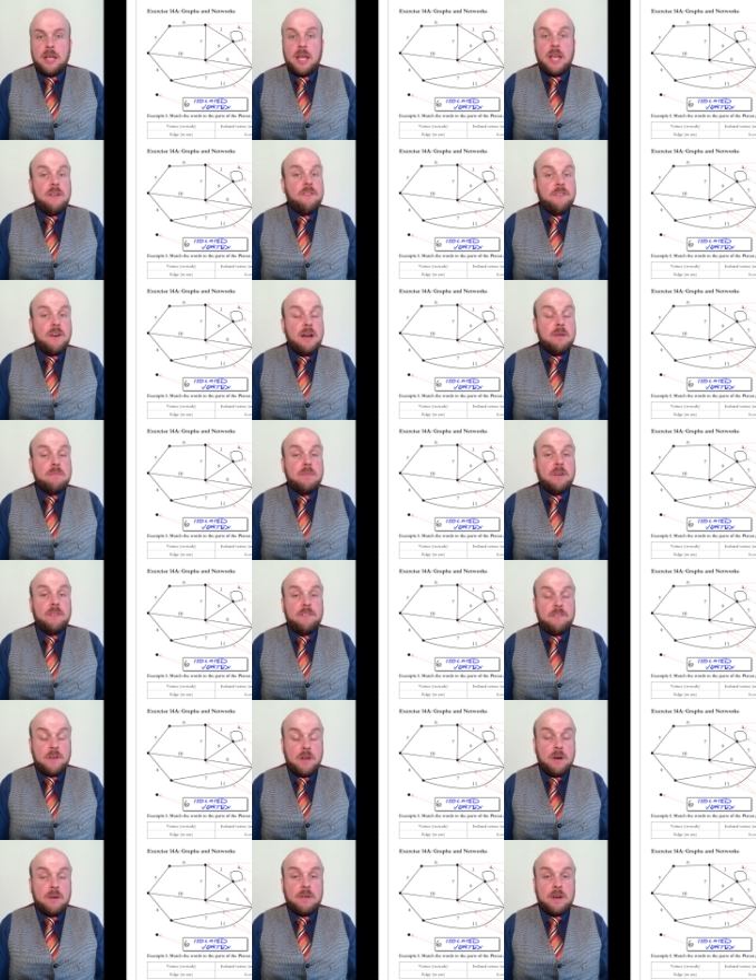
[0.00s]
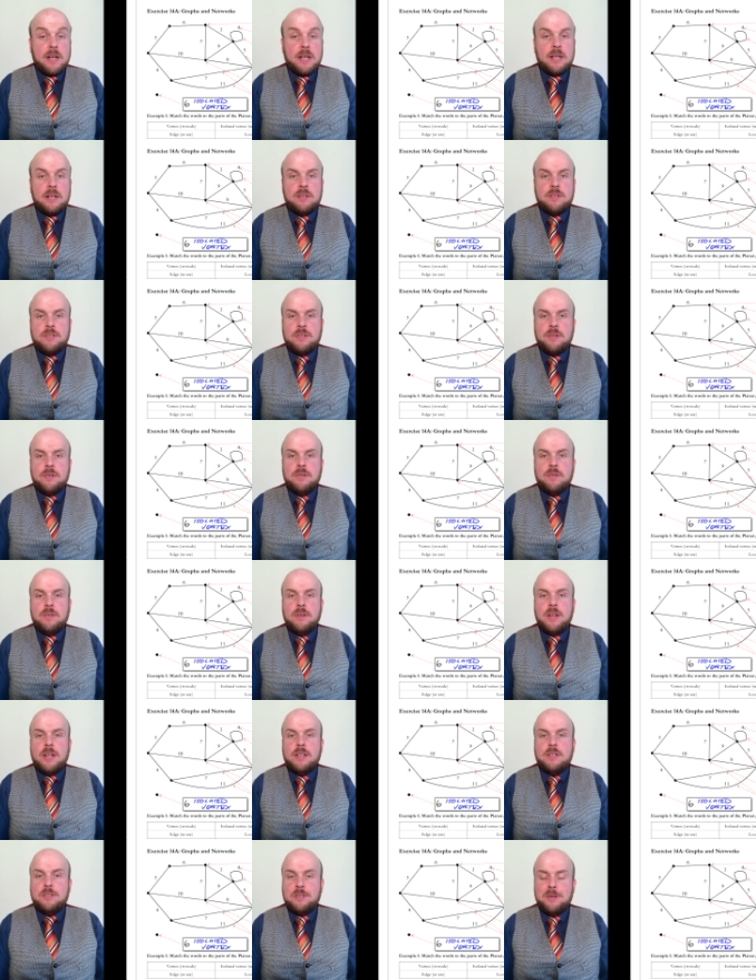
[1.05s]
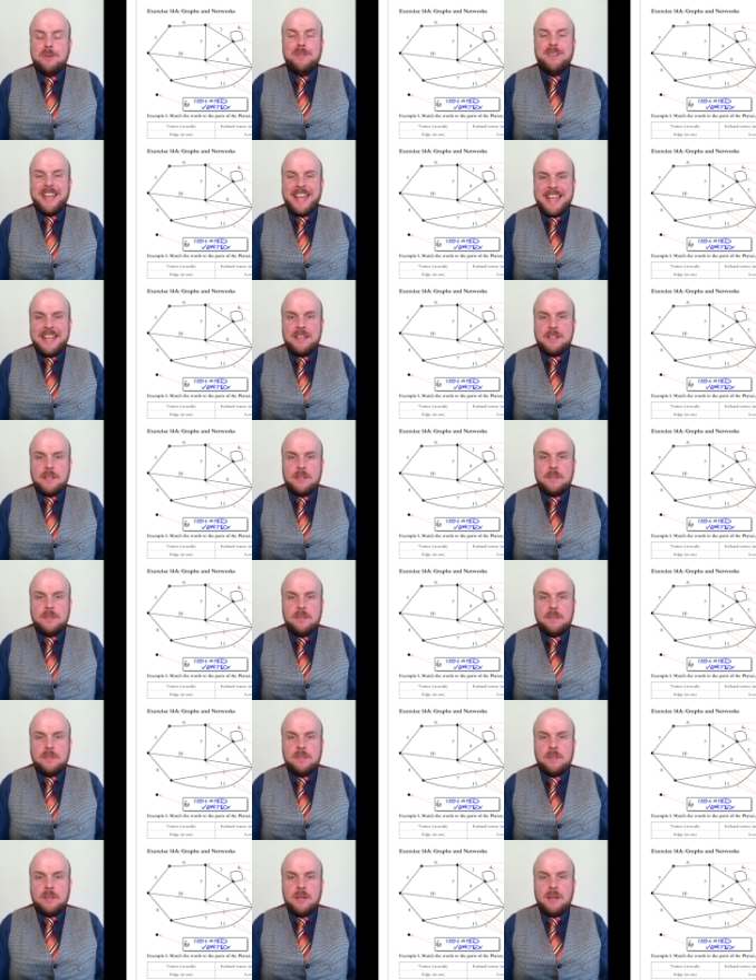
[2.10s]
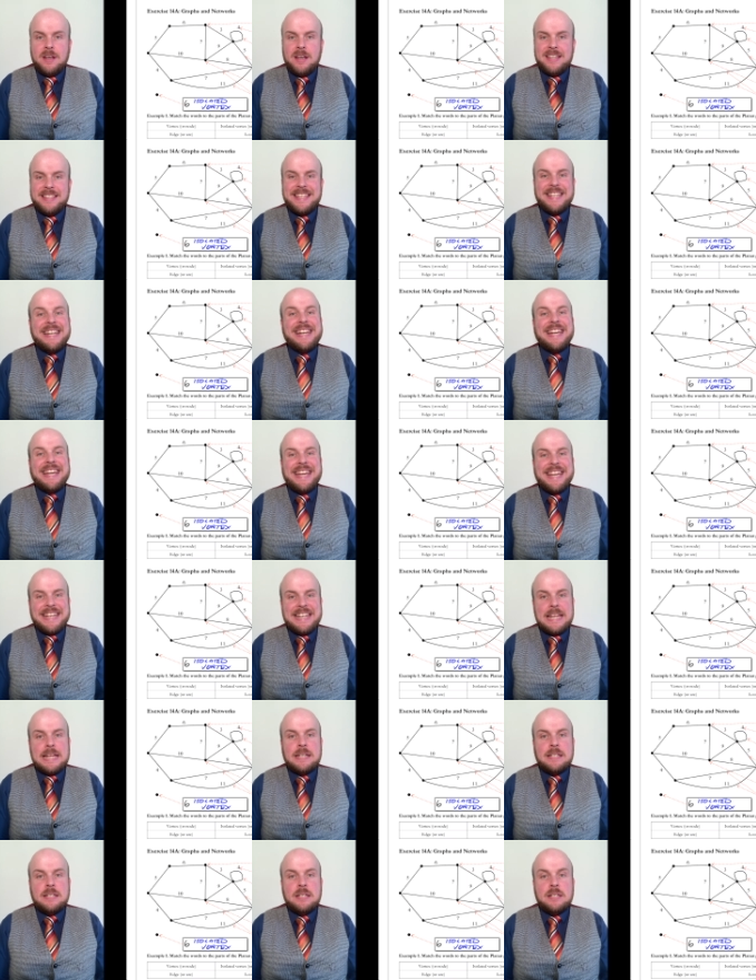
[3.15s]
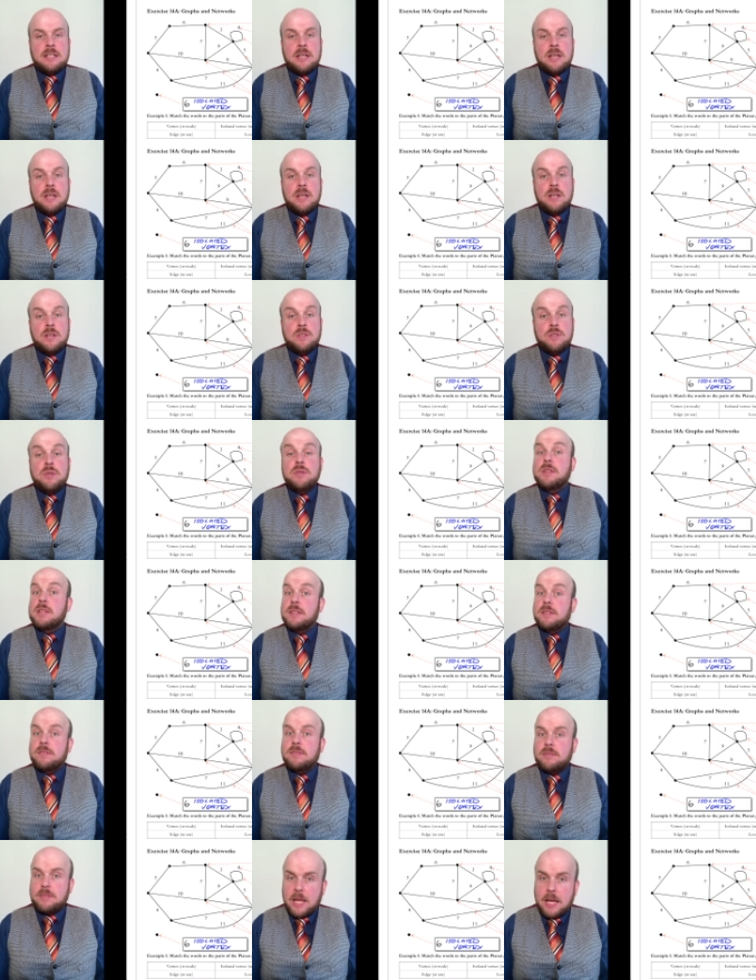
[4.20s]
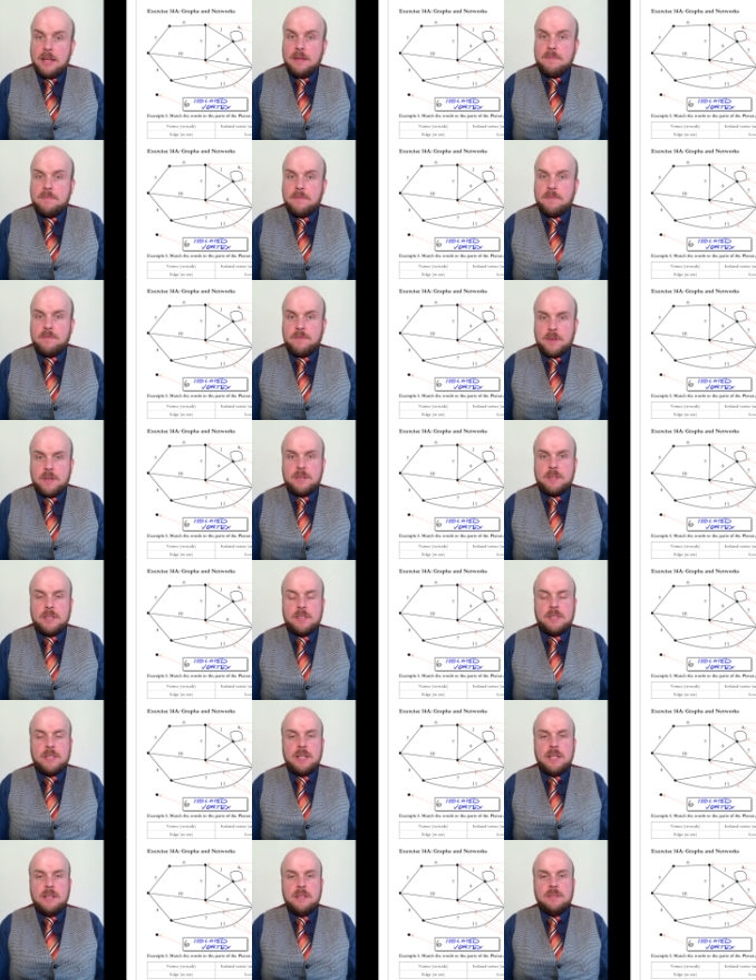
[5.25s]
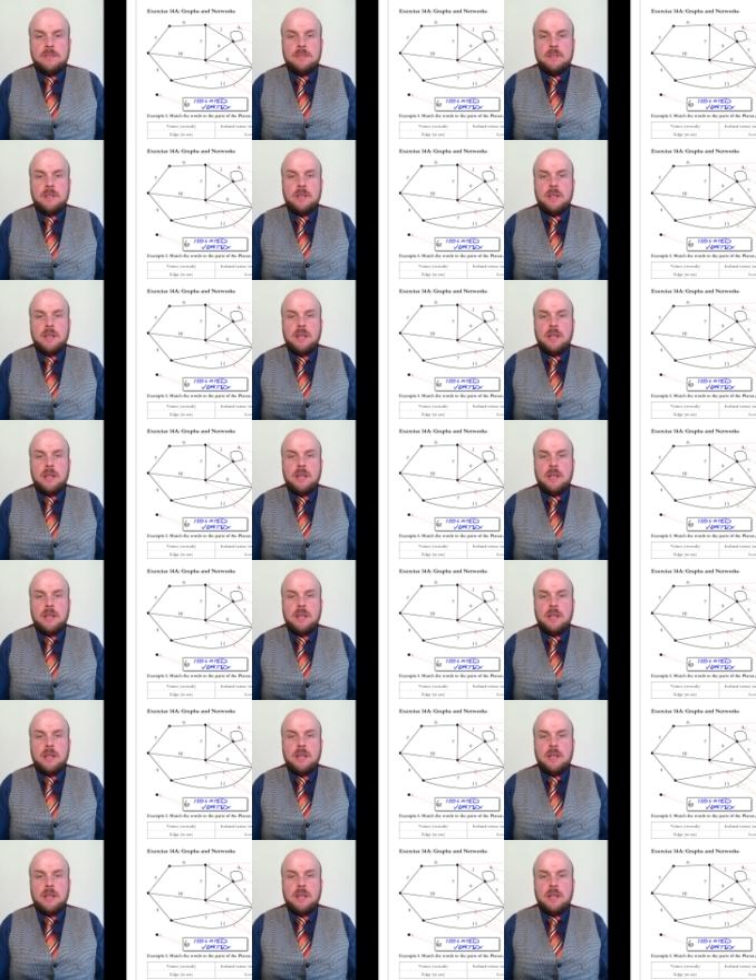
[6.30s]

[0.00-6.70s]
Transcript: If I'm referring to two edges that are connected to the same vertices,